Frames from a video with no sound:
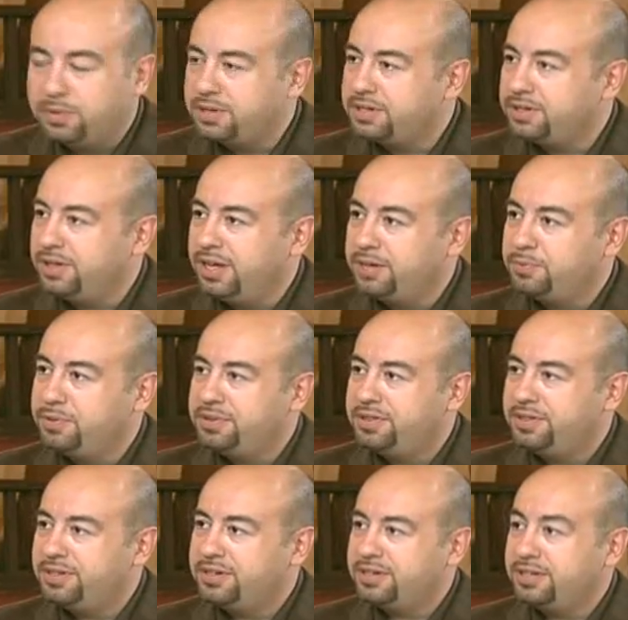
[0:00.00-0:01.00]
worked a lot with,
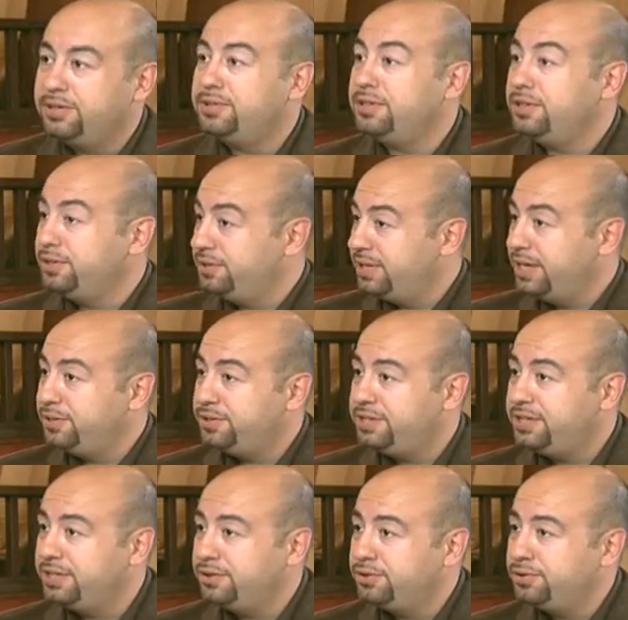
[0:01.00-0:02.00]
you say you
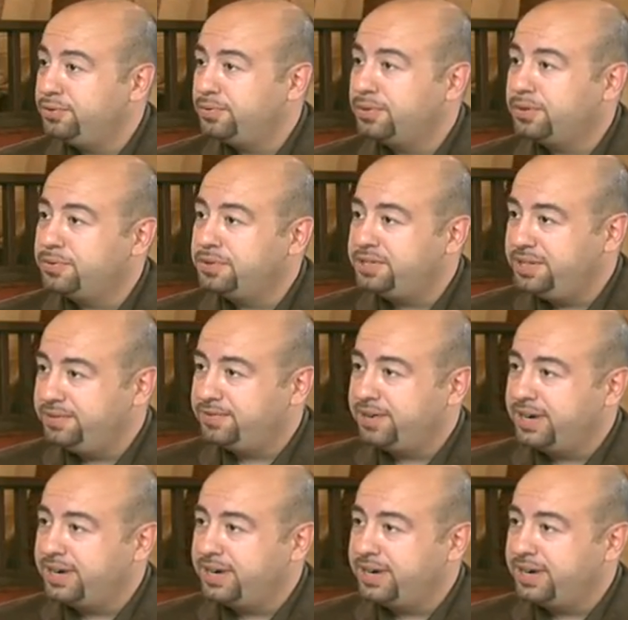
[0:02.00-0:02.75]
still do work with Steve